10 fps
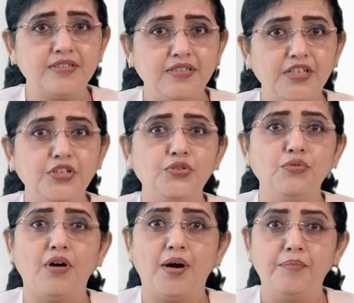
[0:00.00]
need
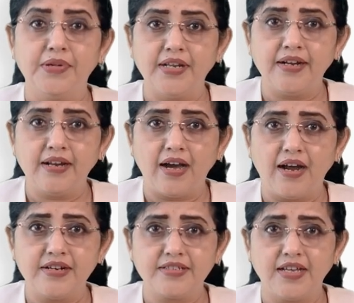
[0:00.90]
to upgrade
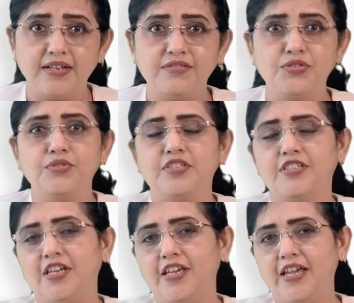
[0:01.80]
ourselves to
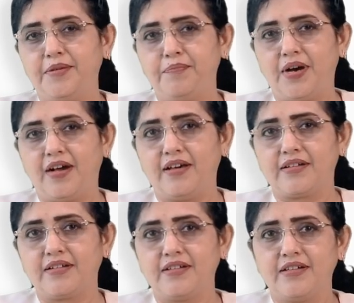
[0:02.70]
stay at par.